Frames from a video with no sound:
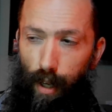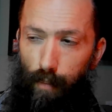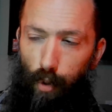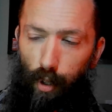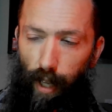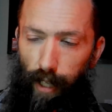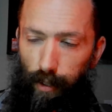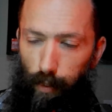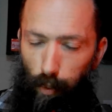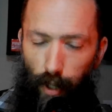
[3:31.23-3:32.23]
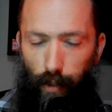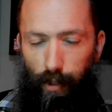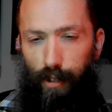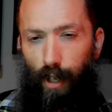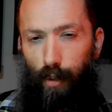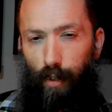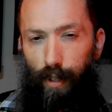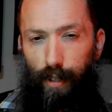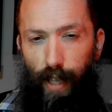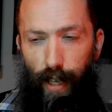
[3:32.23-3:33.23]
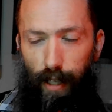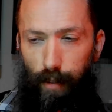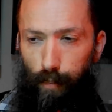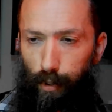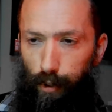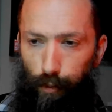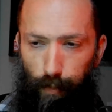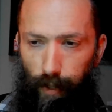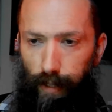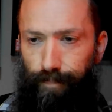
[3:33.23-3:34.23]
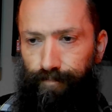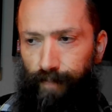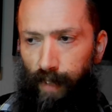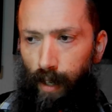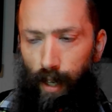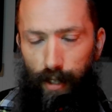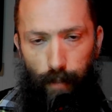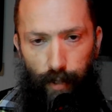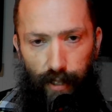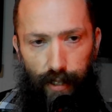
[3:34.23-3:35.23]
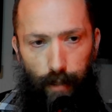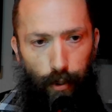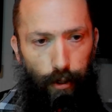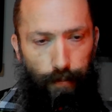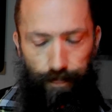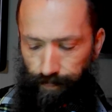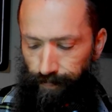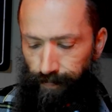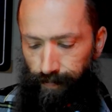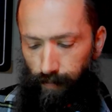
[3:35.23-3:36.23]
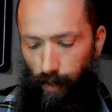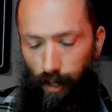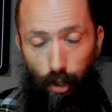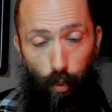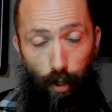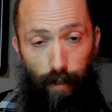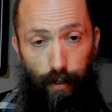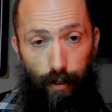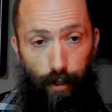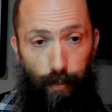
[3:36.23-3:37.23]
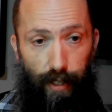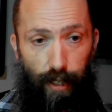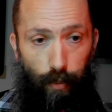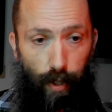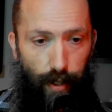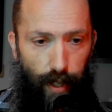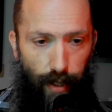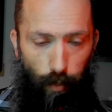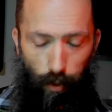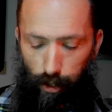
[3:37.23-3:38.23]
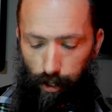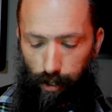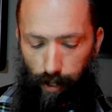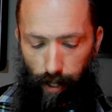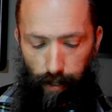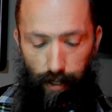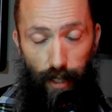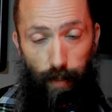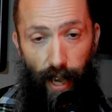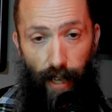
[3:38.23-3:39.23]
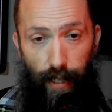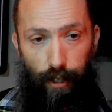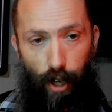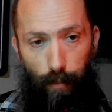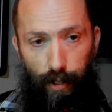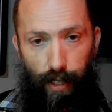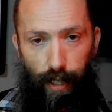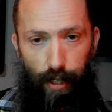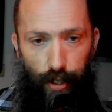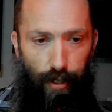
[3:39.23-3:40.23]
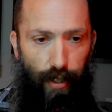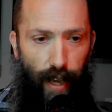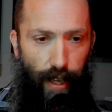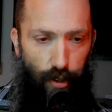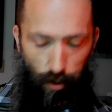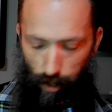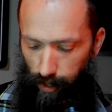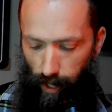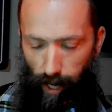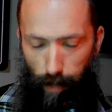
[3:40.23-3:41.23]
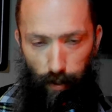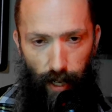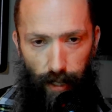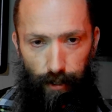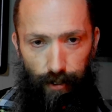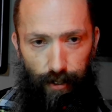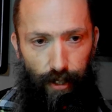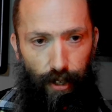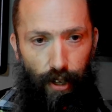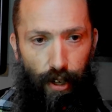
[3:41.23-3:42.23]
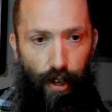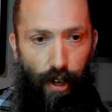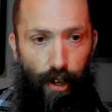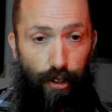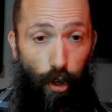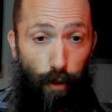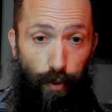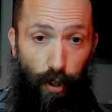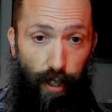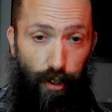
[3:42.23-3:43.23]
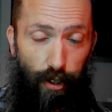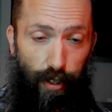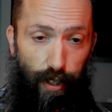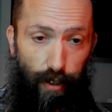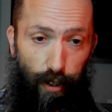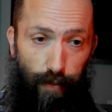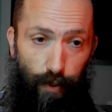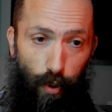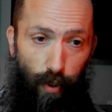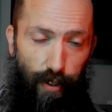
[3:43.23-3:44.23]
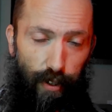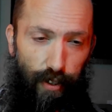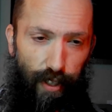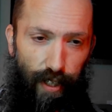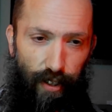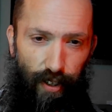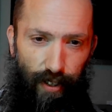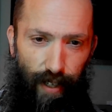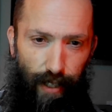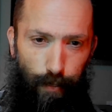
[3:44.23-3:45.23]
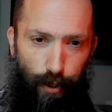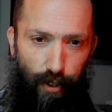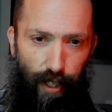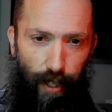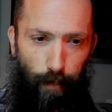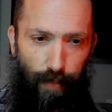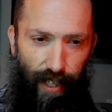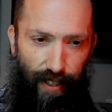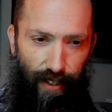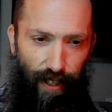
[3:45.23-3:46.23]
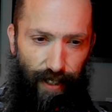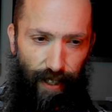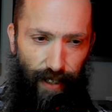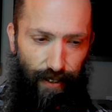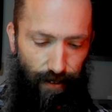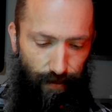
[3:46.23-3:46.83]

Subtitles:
more likely we'll probably start with a tenant improvement. Something simple to work through to begin with, and we'll just keep adding complication as time allows. So if you are interested, look forward to seeing you at the next boot camp. Thanks a lot, guys.